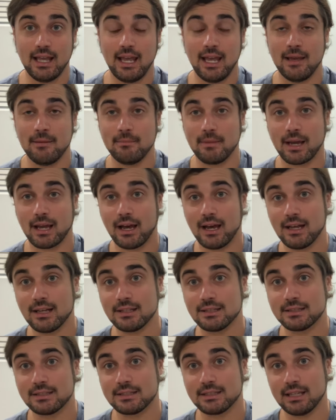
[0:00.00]
And
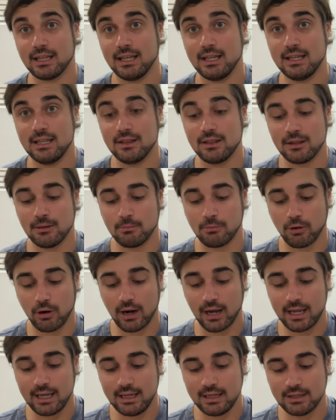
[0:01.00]
because the
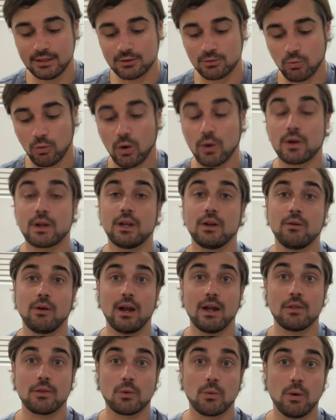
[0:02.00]
braid is working
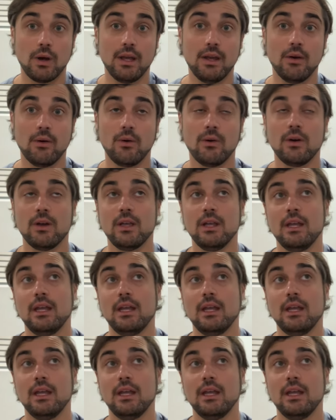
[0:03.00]
rather well,